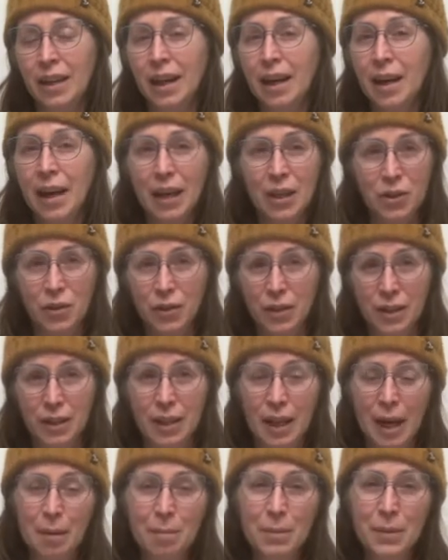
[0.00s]
extra
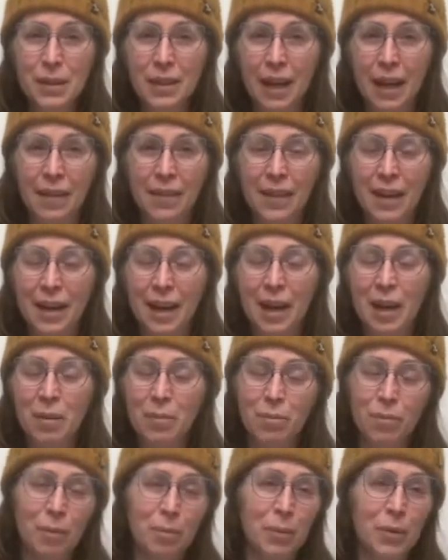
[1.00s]
steps, and then I
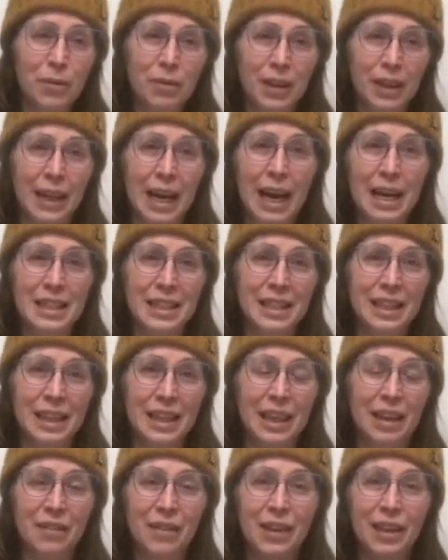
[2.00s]
remove the casting and I
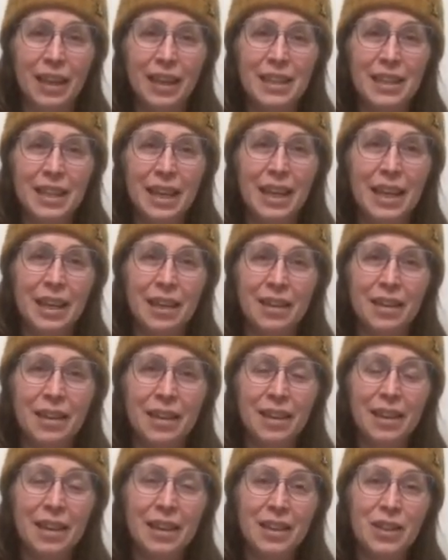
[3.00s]
realize I
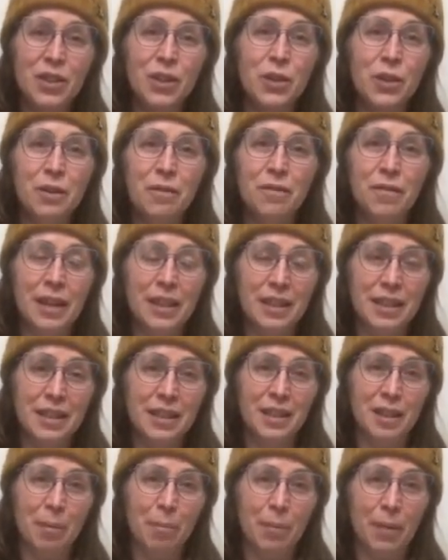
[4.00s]
should have vented
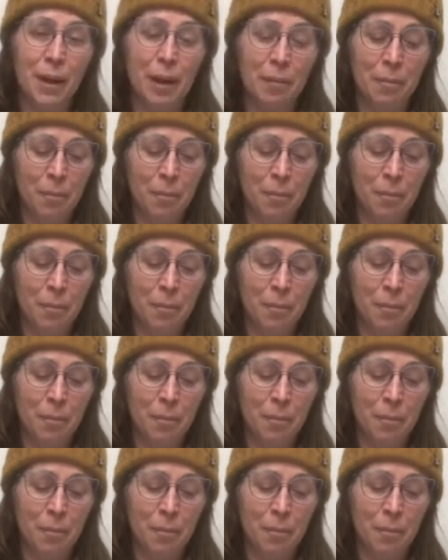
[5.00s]
something.